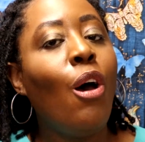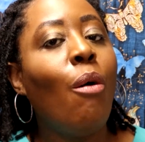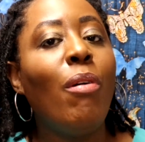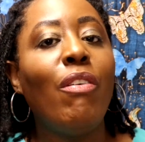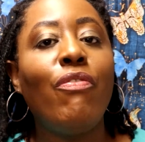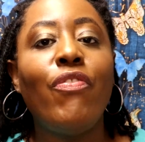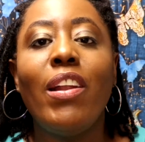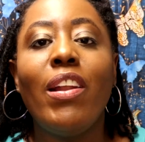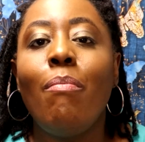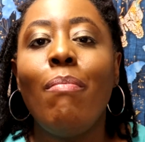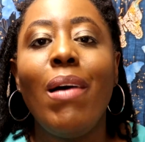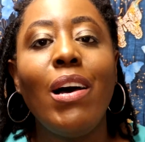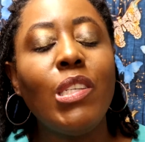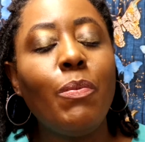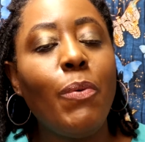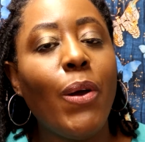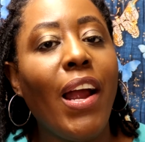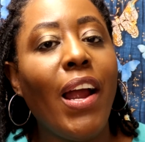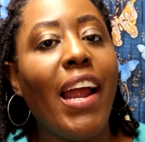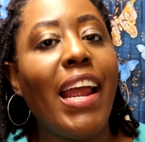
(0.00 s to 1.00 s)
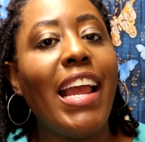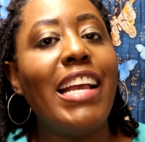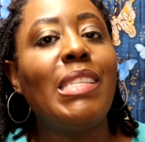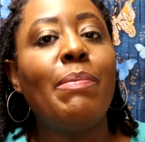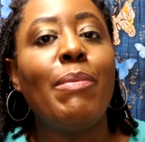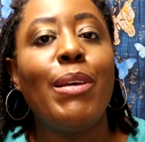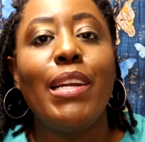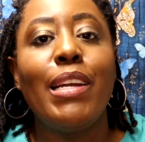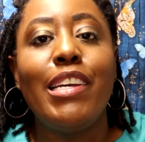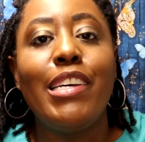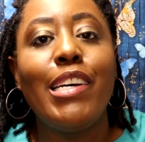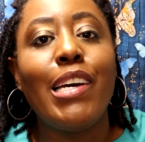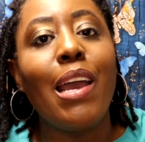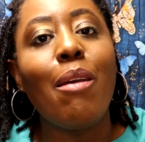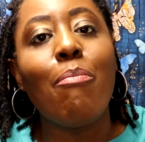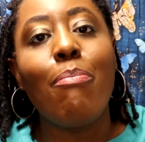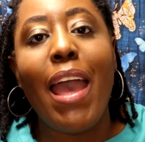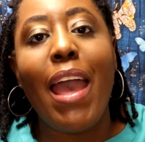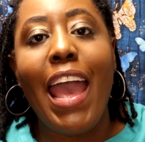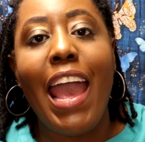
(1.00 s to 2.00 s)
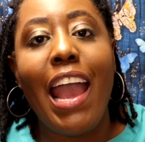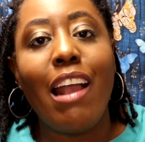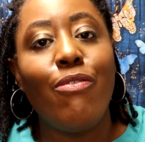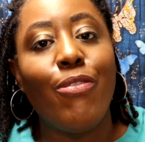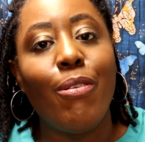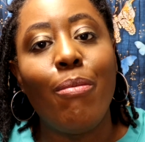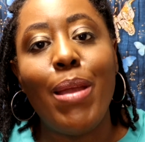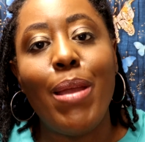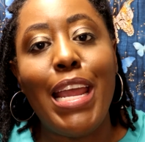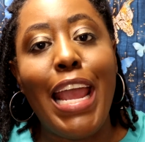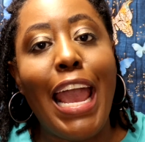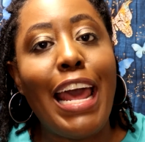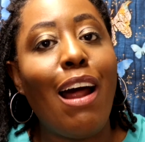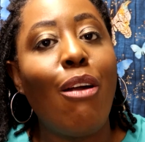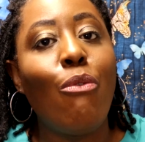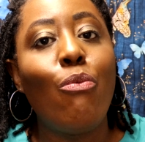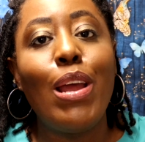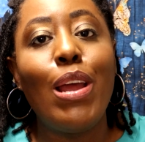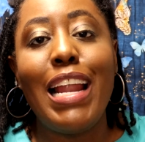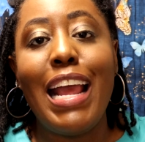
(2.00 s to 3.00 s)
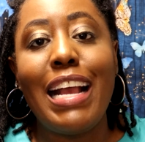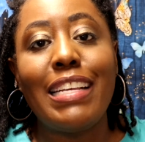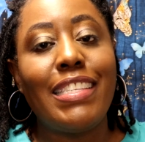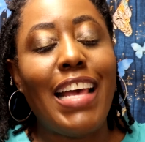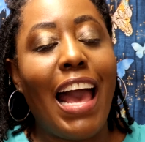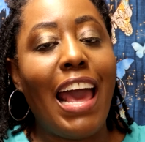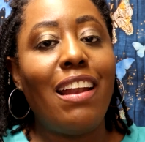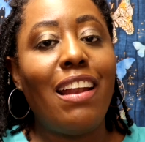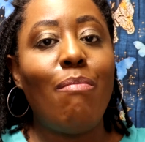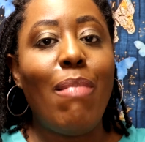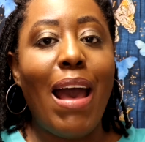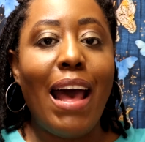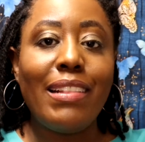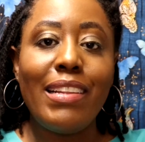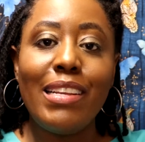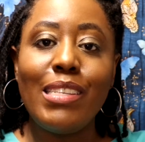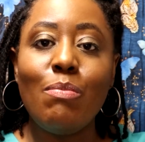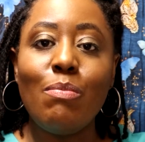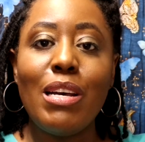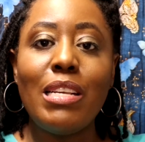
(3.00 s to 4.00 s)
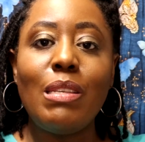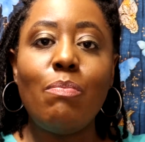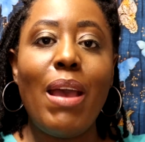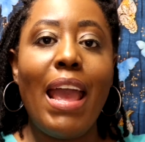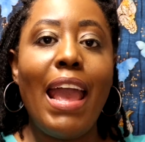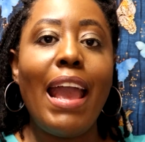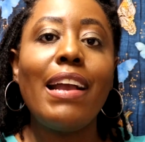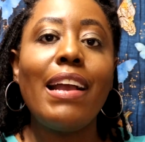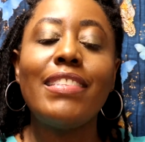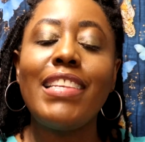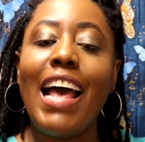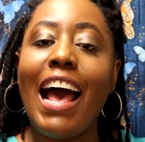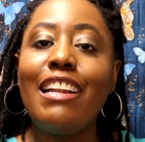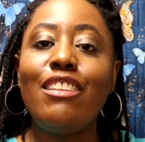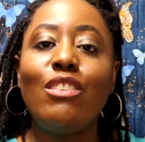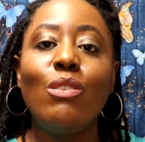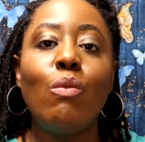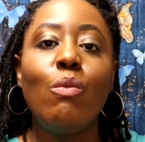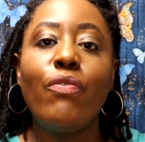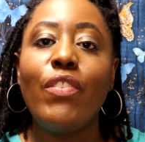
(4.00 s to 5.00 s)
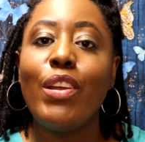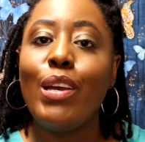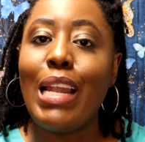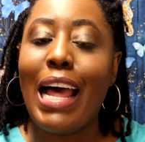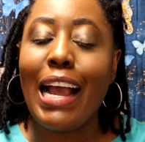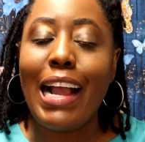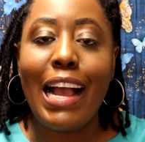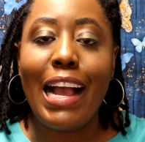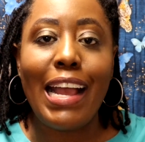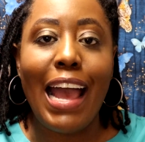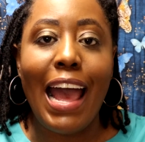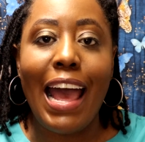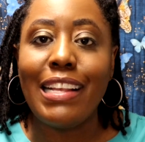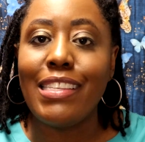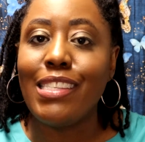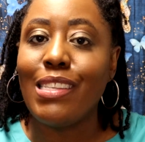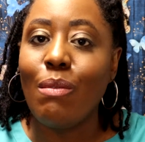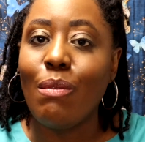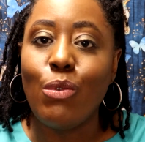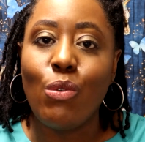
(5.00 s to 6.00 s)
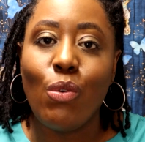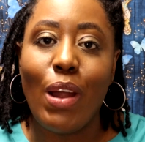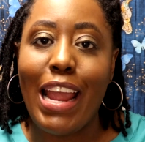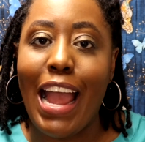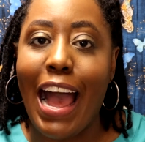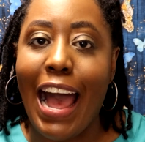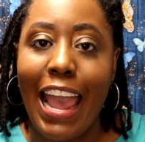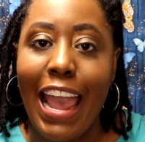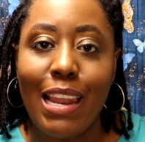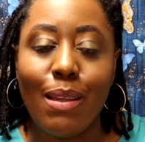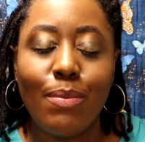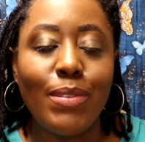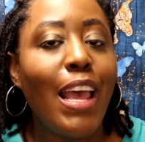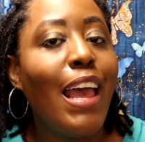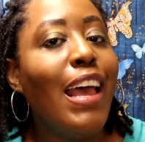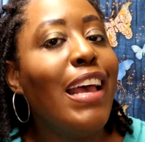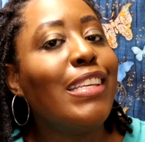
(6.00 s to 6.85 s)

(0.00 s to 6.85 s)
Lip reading: But for the most part, it's been a good bag for me. And I'm really excited about this month's bag because I do feel like I got some great items.